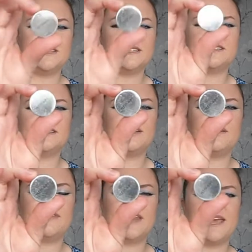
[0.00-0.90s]
these is they don't
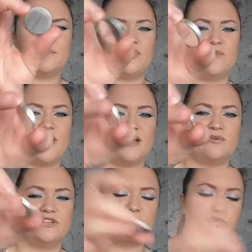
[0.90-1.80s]
have the name on the
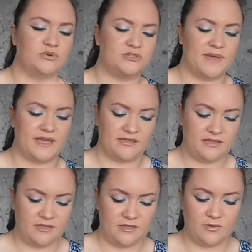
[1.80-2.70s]
back, which bugs me,
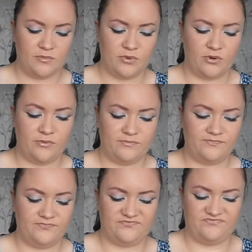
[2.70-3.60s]
but
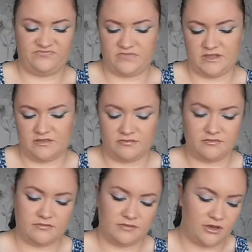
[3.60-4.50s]

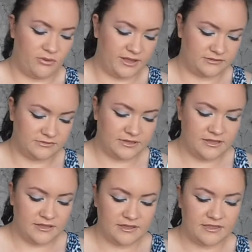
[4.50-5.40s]
oh well.
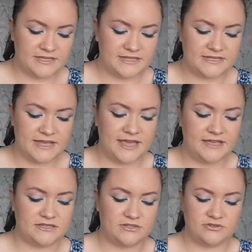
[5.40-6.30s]
And this is
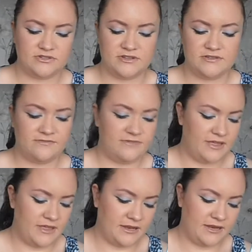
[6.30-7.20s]
a sort of
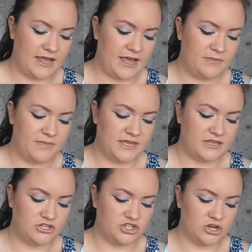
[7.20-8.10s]

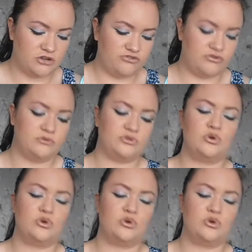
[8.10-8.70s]
limey chartreuse